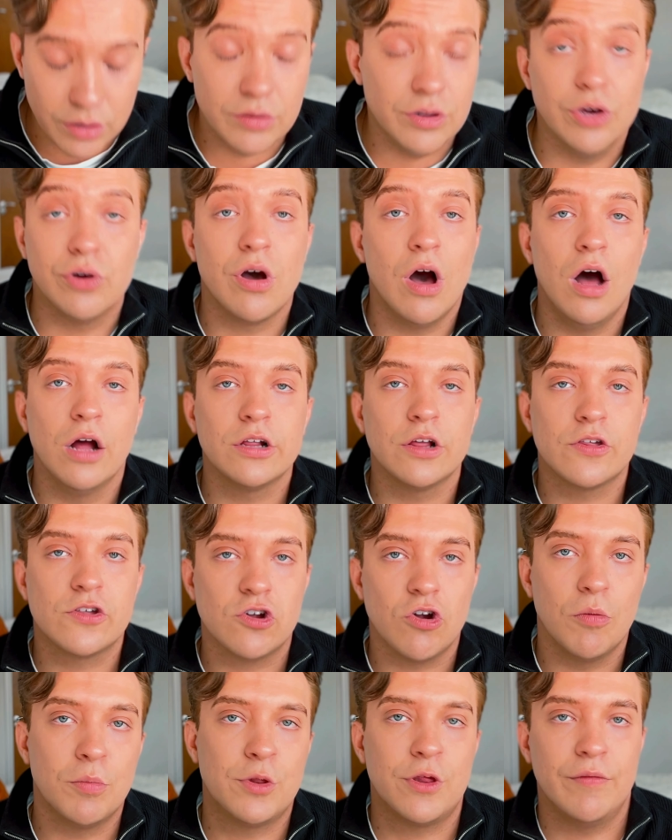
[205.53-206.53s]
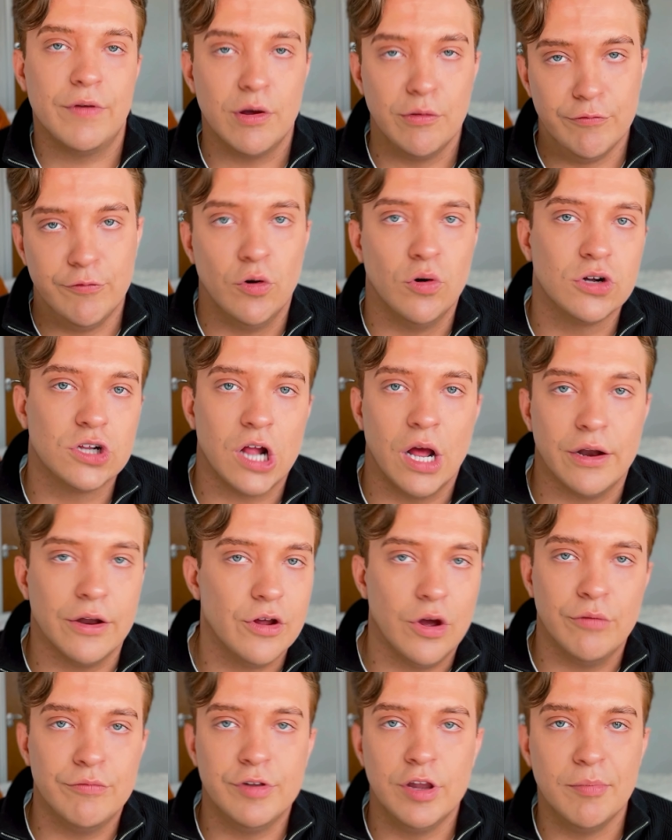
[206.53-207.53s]
You can't just drop something on 4chan and
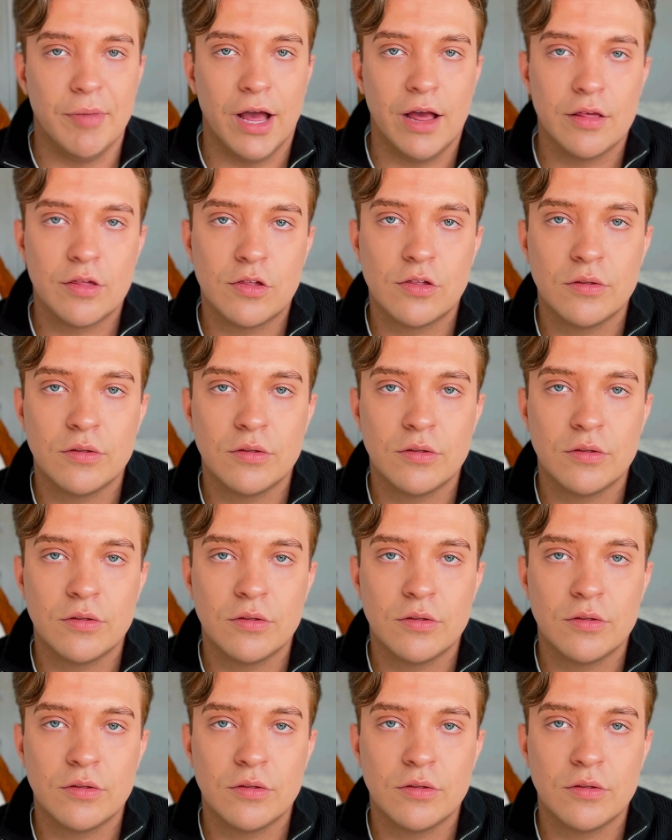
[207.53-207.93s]
hope for the best.